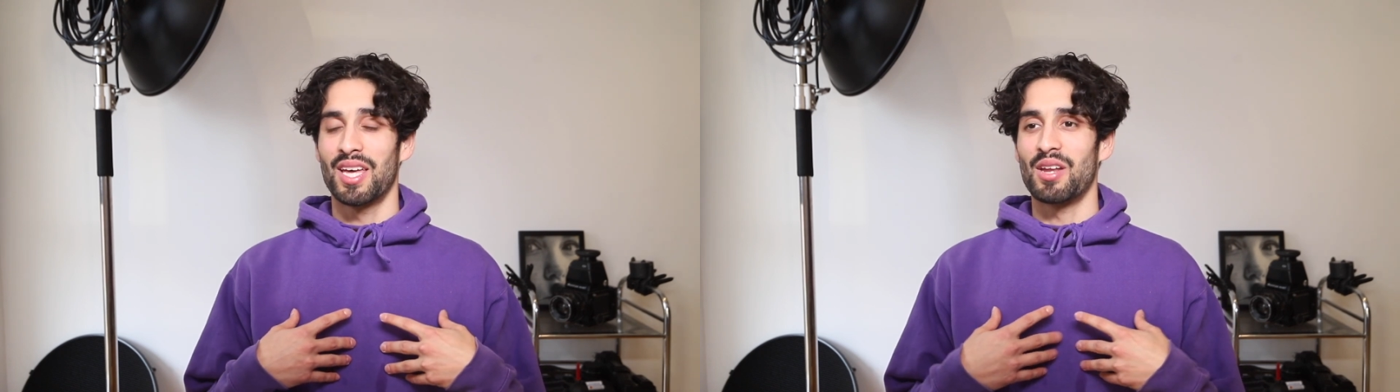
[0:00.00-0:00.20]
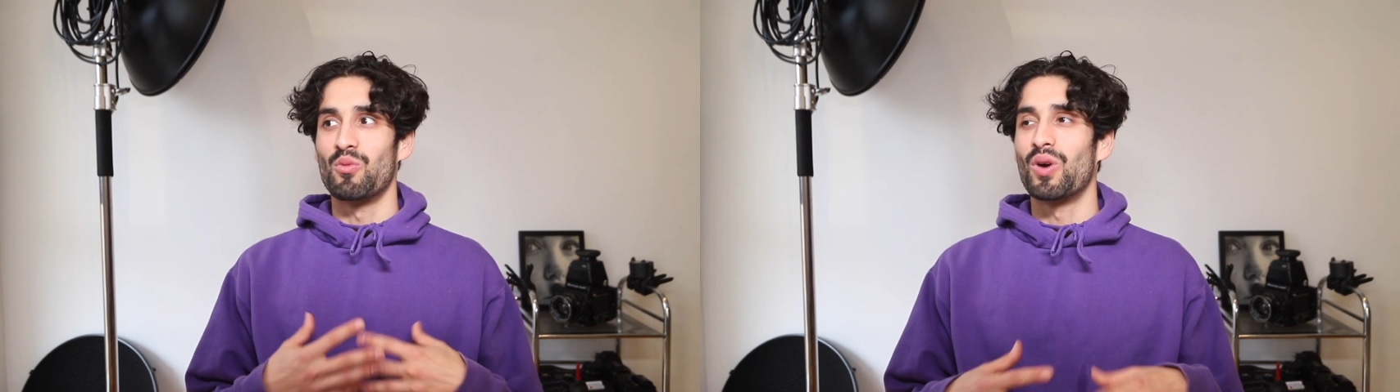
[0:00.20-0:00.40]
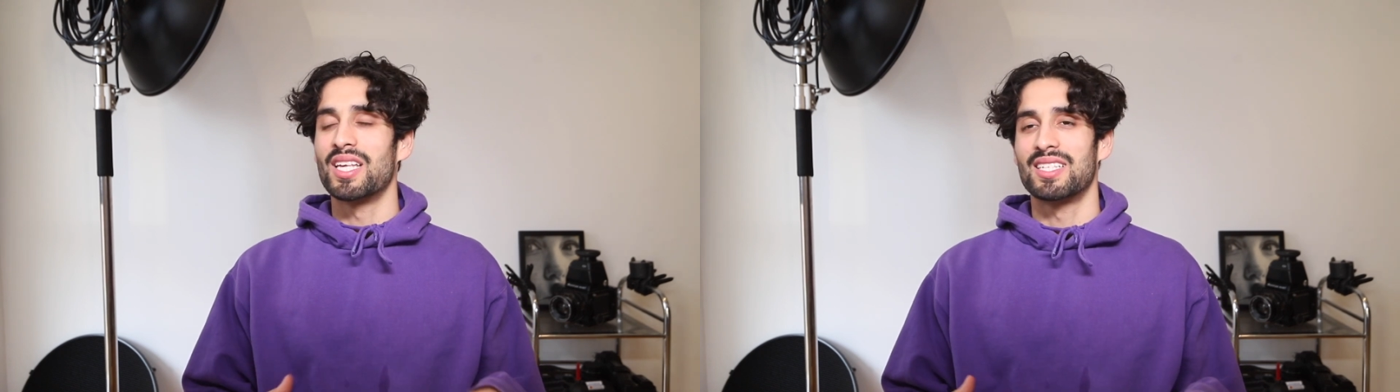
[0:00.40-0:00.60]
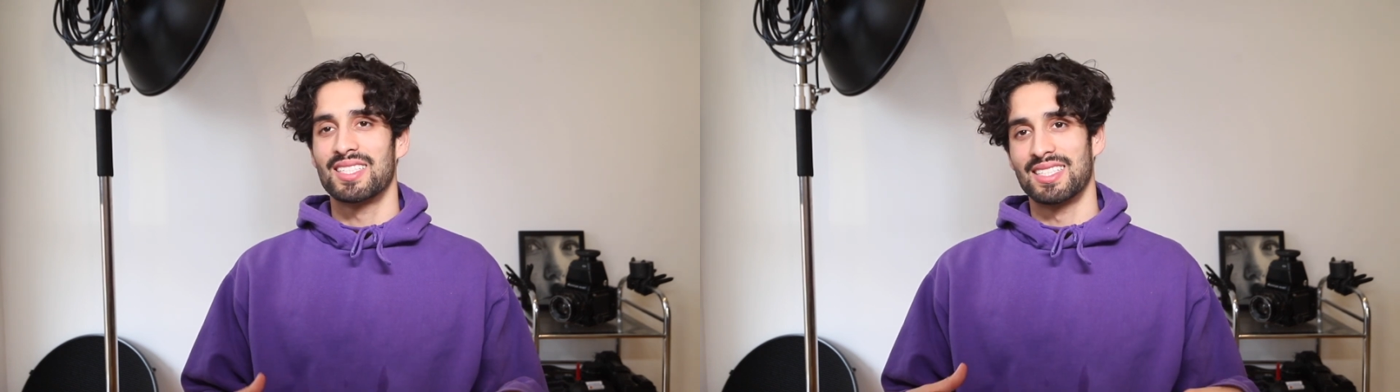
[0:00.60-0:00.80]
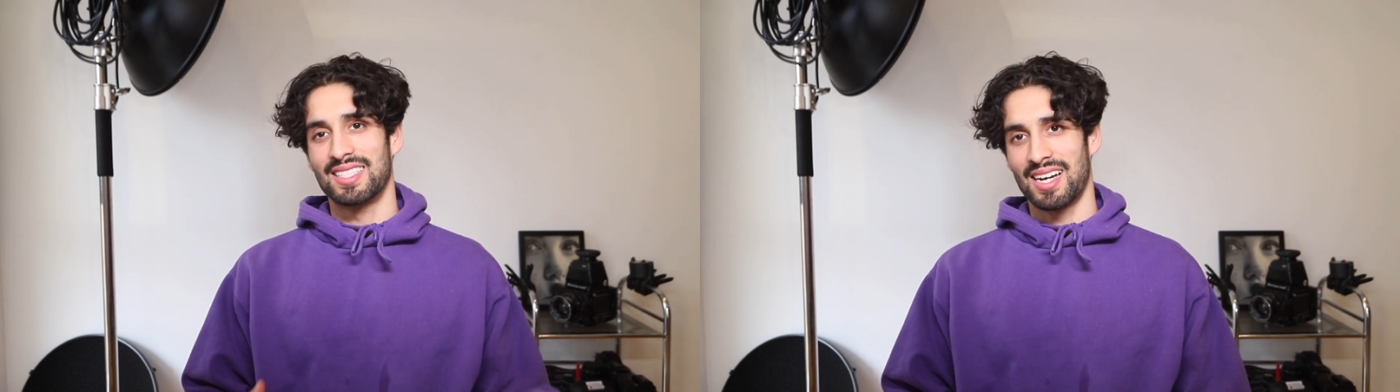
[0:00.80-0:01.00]
and
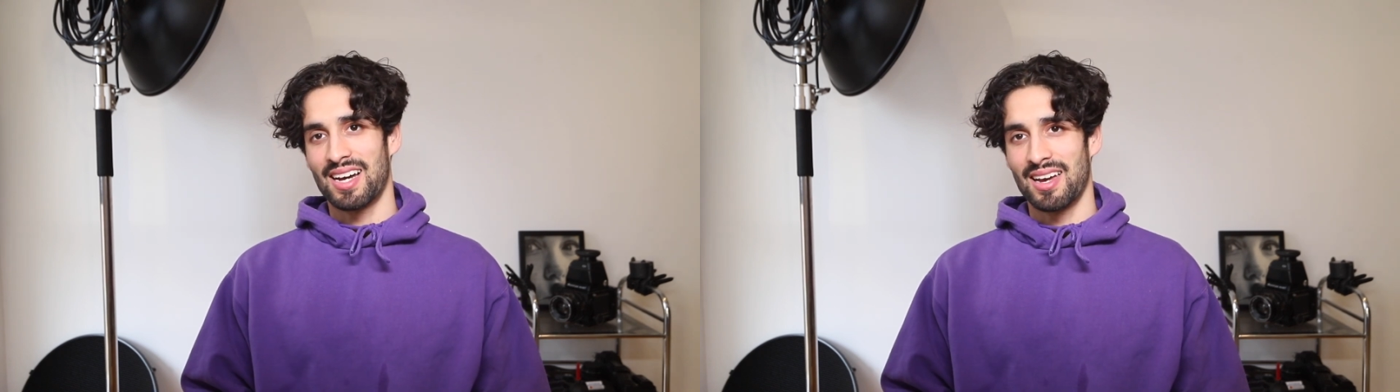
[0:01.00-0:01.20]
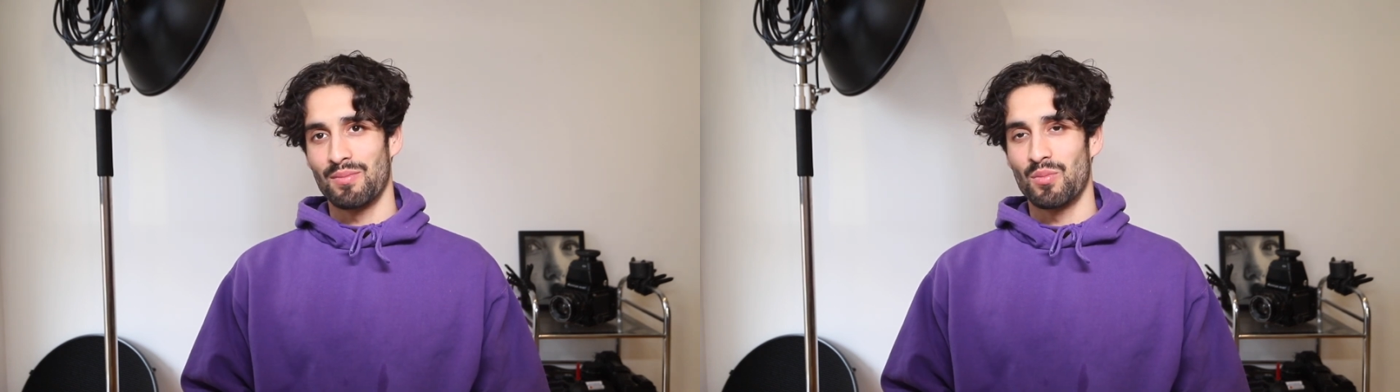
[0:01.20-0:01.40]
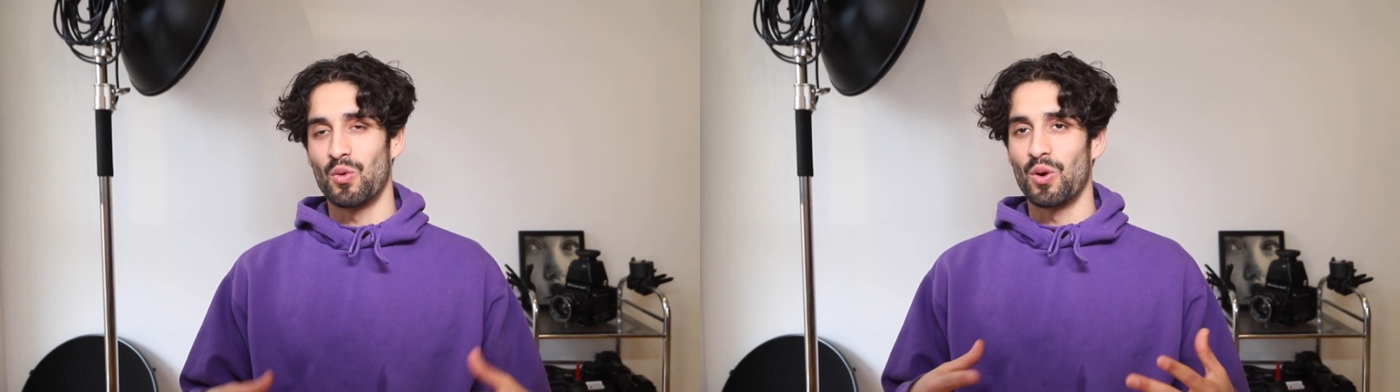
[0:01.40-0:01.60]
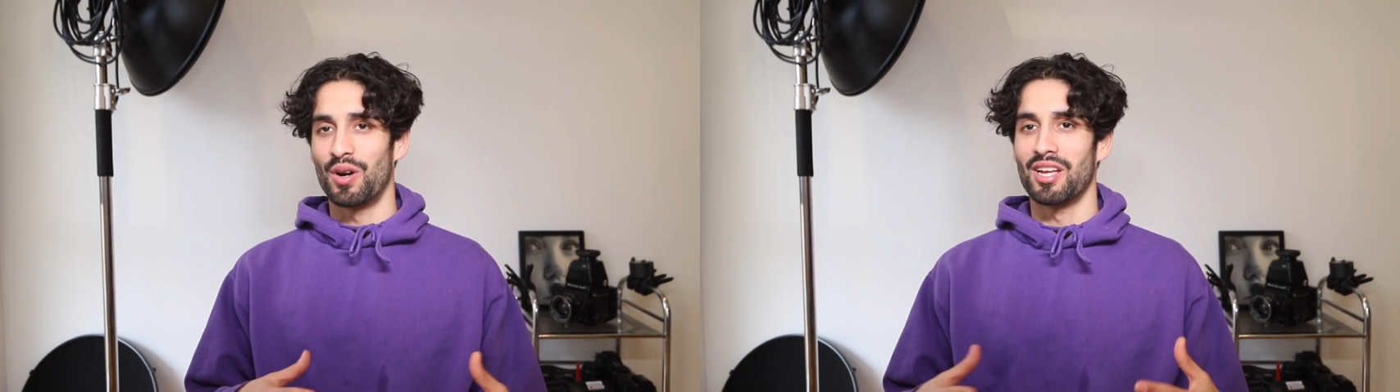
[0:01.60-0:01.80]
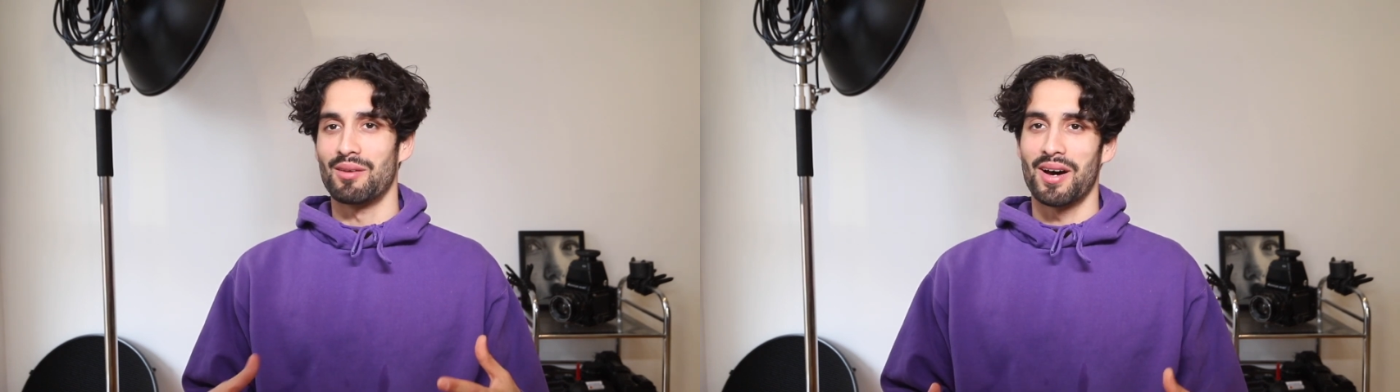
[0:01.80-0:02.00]
wasted time
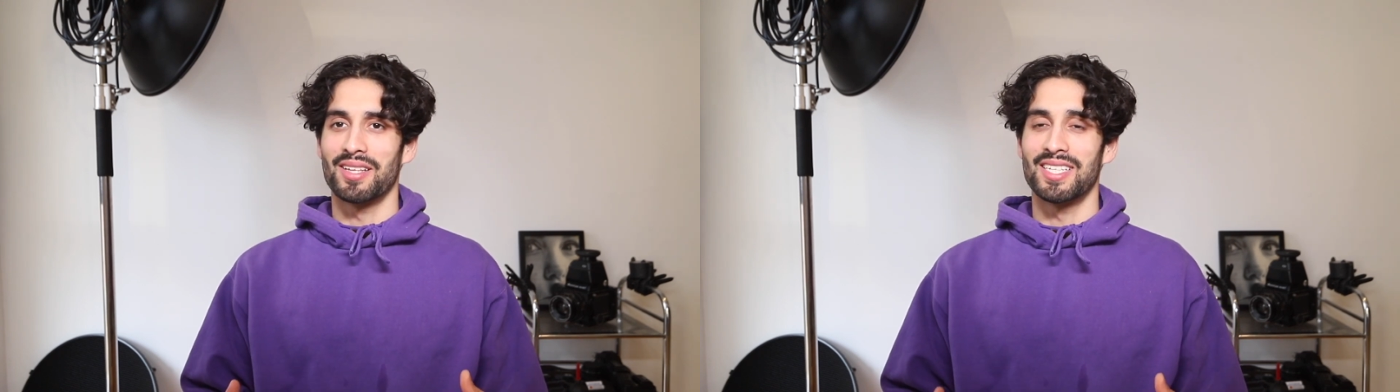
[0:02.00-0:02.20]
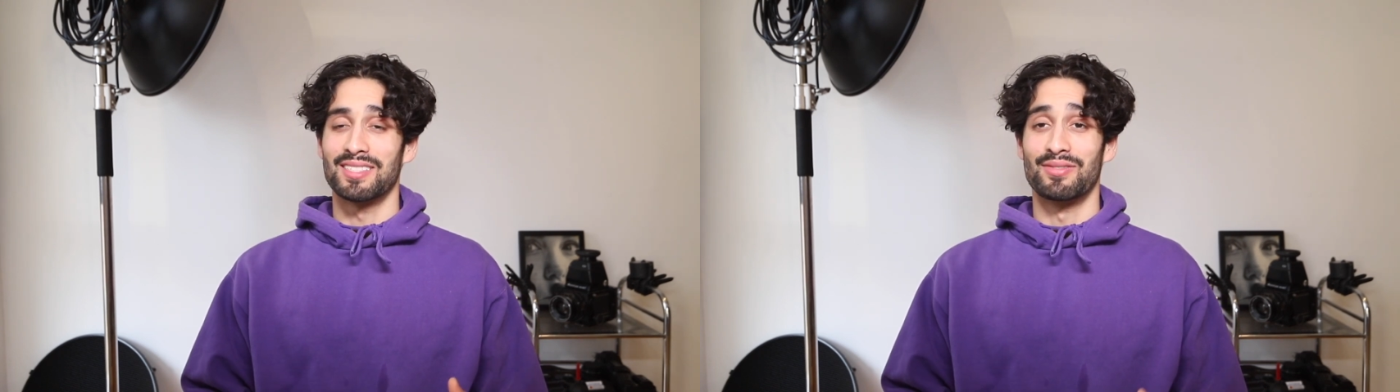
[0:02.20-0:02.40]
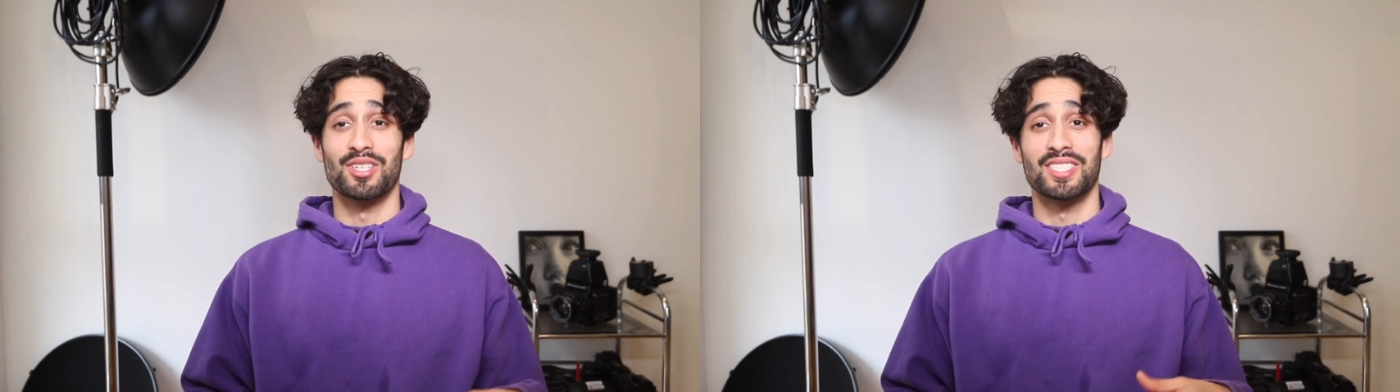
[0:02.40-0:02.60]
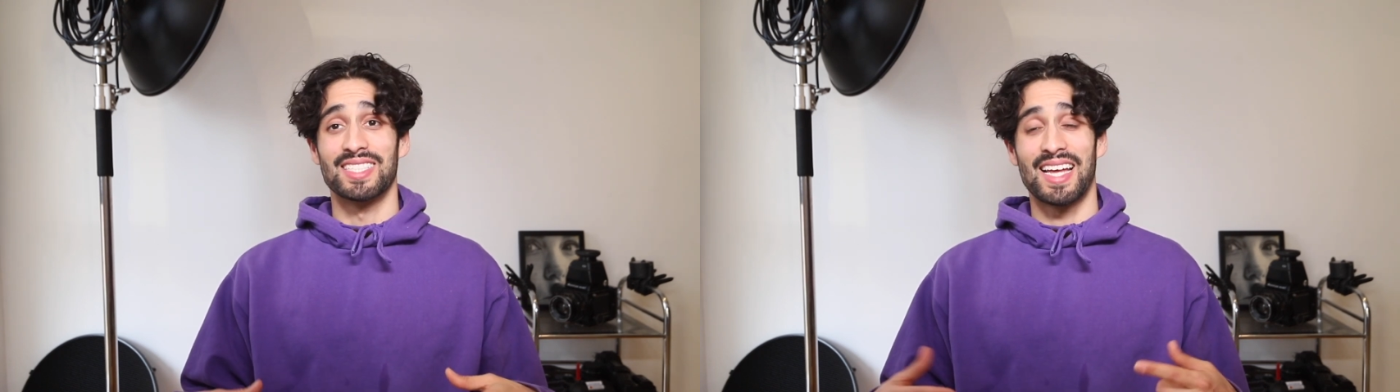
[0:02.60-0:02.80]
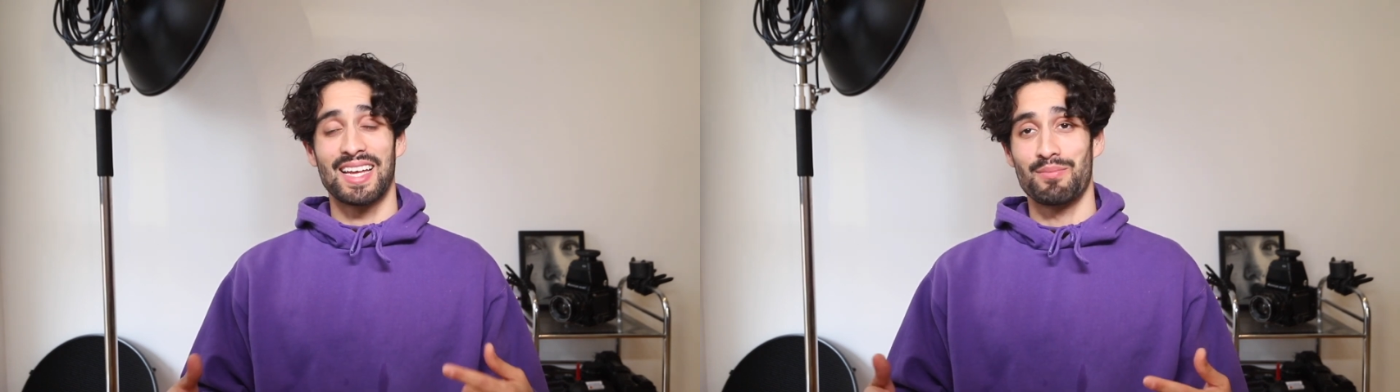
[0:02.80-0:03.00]
worrying about this versus